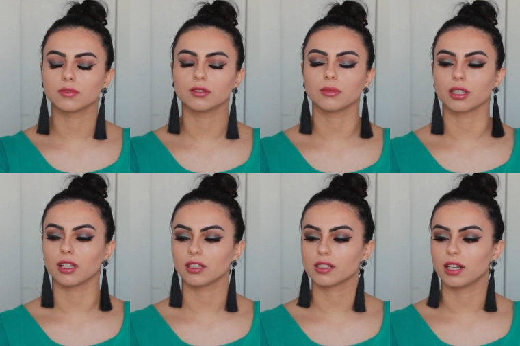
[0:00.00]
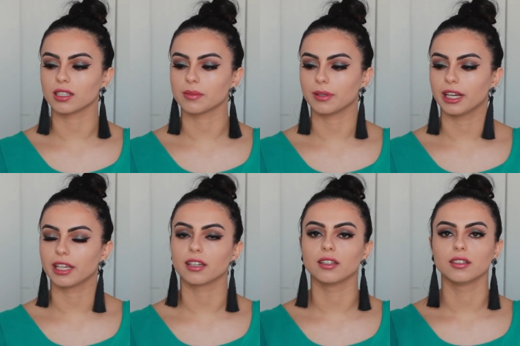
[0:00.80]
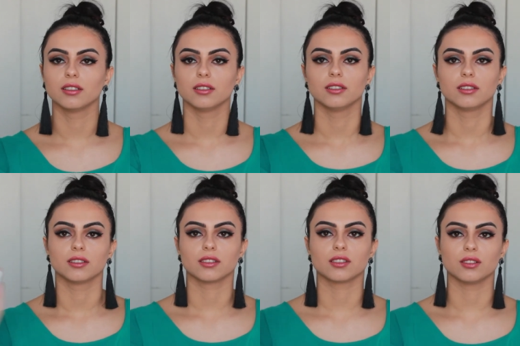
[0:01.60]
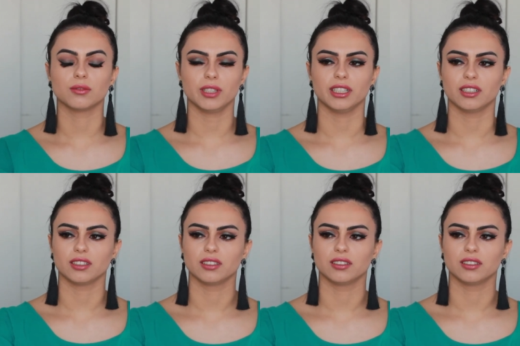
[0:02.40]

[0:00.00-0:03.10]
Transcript: Oh my god, it's not spraying. It's so weird.